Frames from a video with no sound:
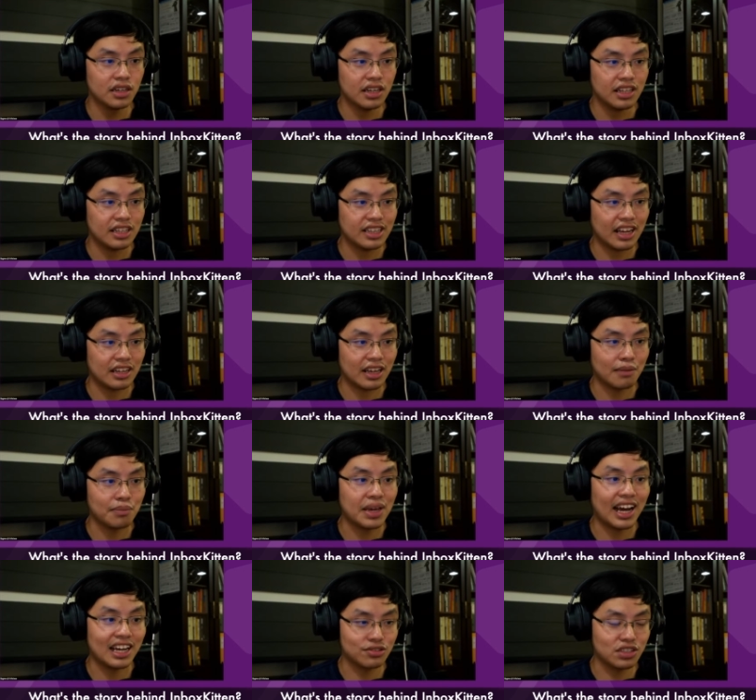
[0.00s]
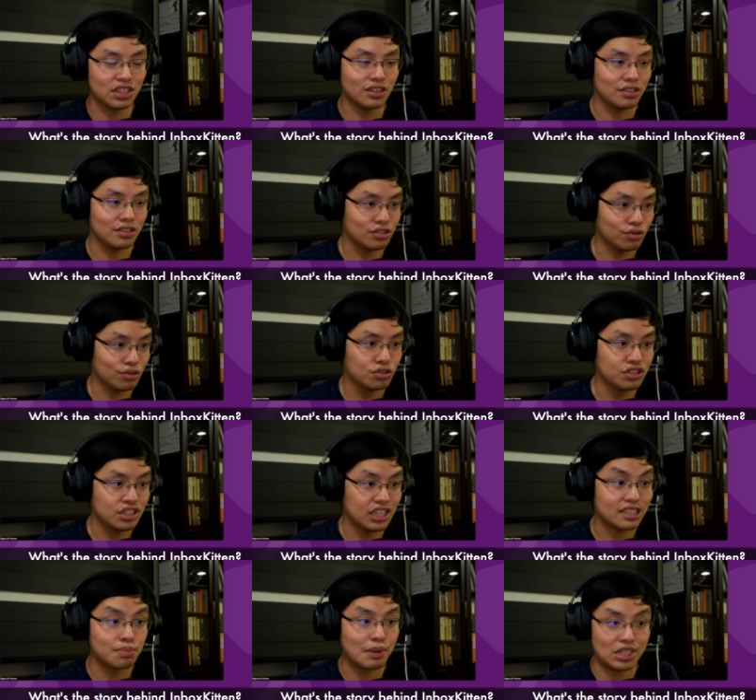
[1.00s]
that can be isolated on its own,
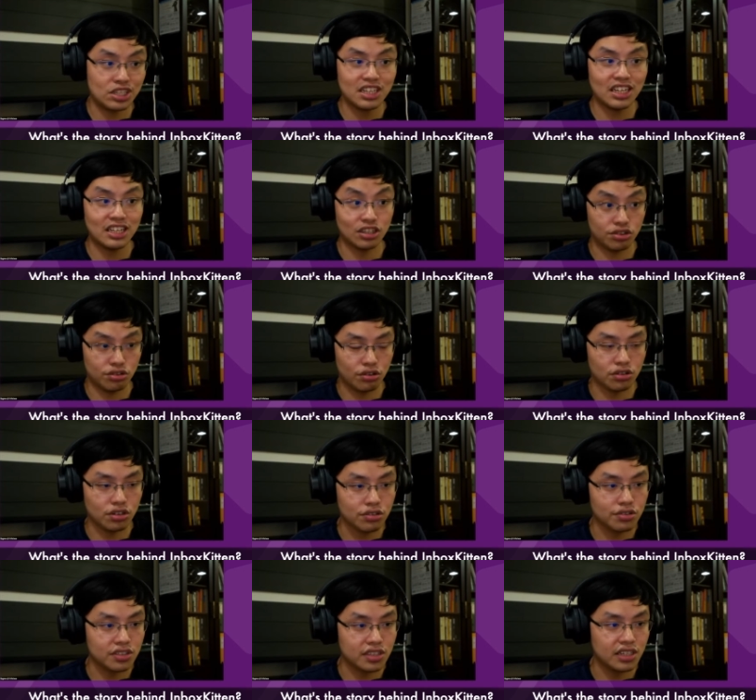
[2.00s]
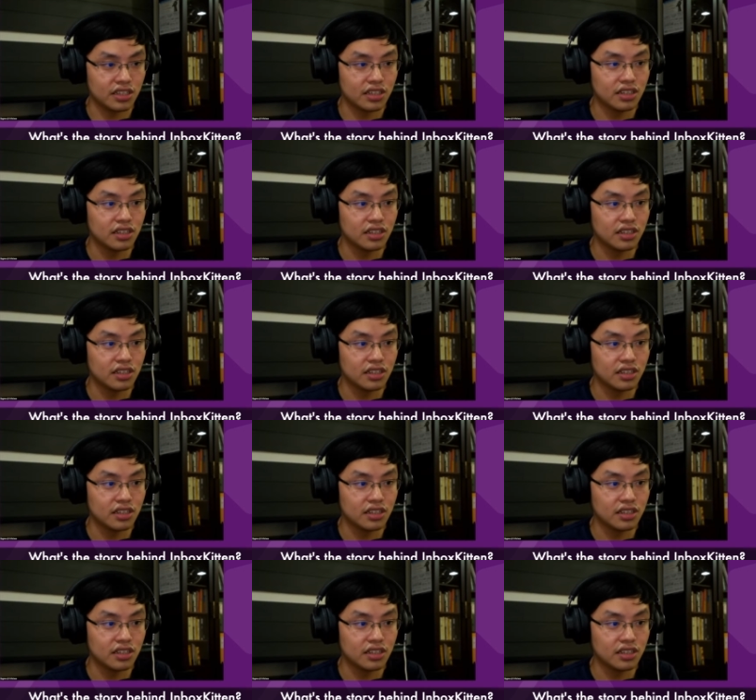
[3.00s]
especially in a Docker container.